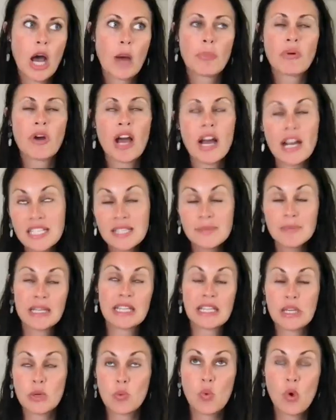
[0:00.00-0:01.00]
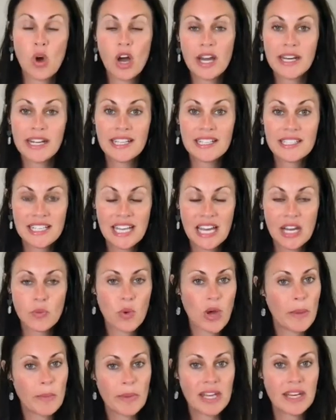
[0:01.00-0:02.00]
Approximately 1 in 10
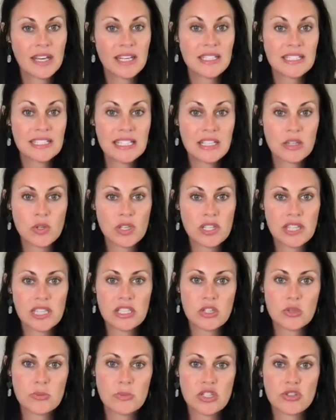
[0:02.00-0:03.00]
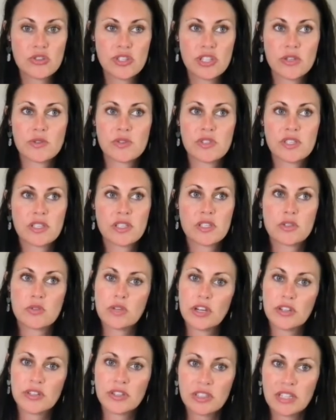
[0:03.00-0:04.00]
women deal with endometriosis
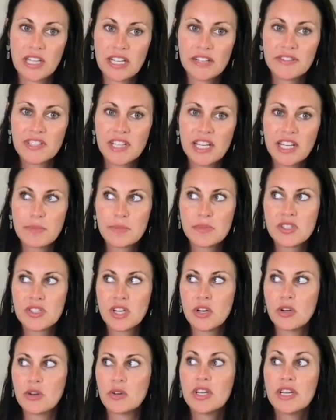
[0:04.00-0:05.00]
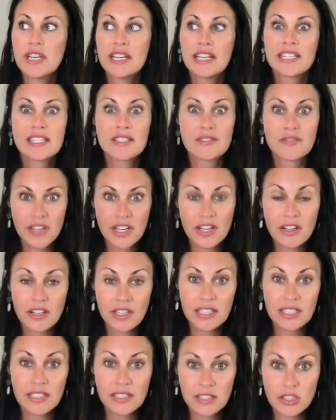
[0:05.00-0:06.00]
throughout their lifetime, so it's
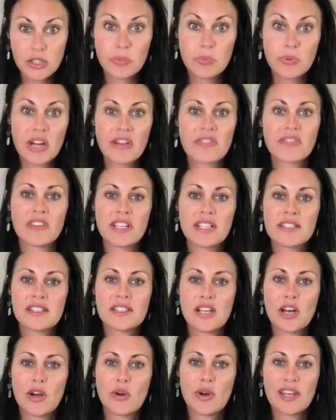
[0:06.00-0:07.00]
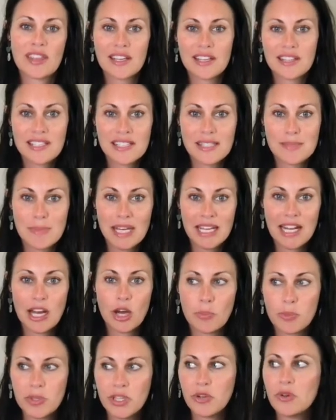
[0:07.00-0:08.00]
very, prevalent. So I thought this might
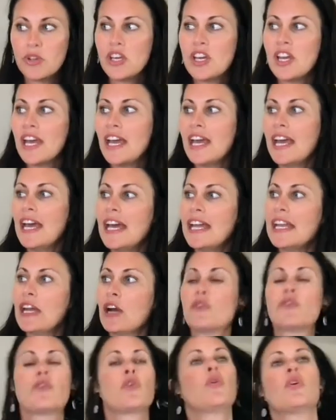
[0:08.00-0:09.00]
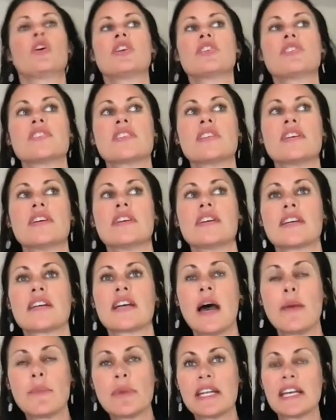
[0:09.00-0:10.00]
help you. Now, of course,
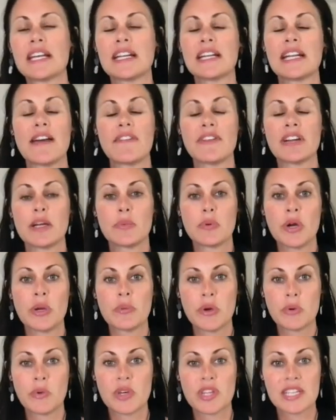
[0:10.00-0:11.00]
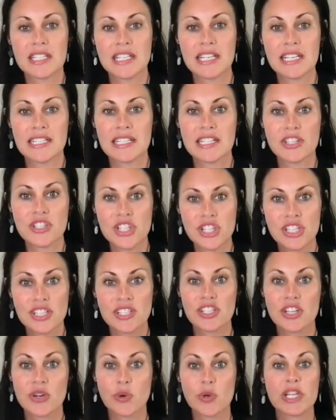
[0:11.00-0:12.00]
coming in and having an appointment with a dietitian is
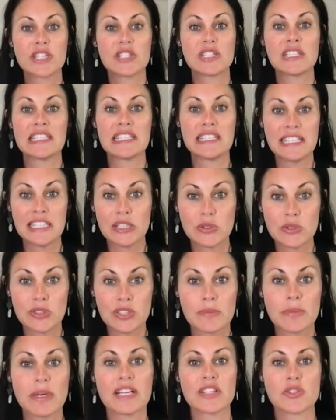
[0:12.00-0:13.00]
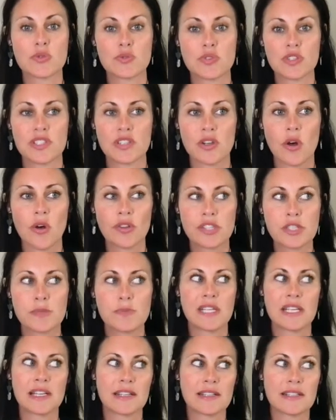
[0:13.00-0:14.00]
going to yield the best results
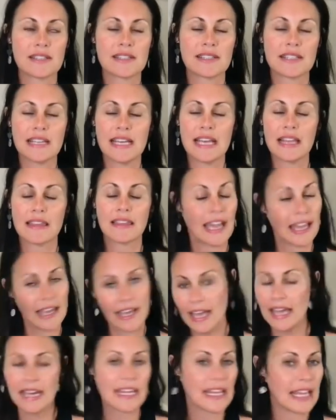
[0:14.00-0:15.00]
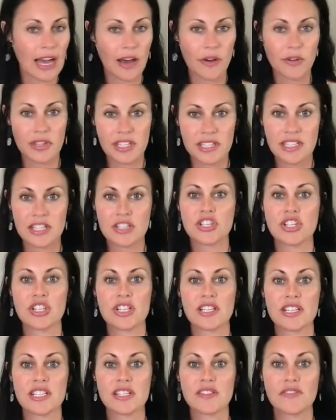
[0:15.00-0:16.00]
because, like any health condition,
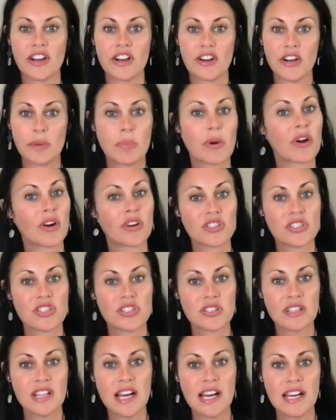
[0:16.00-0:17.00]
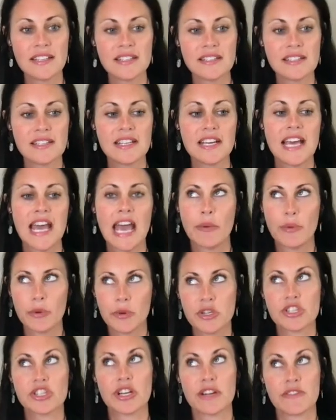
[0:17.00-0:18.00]
is very personalized, and we
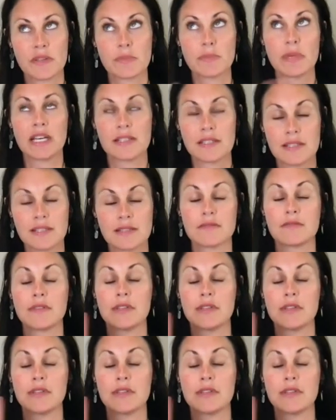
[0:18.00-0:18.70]
want you to have the best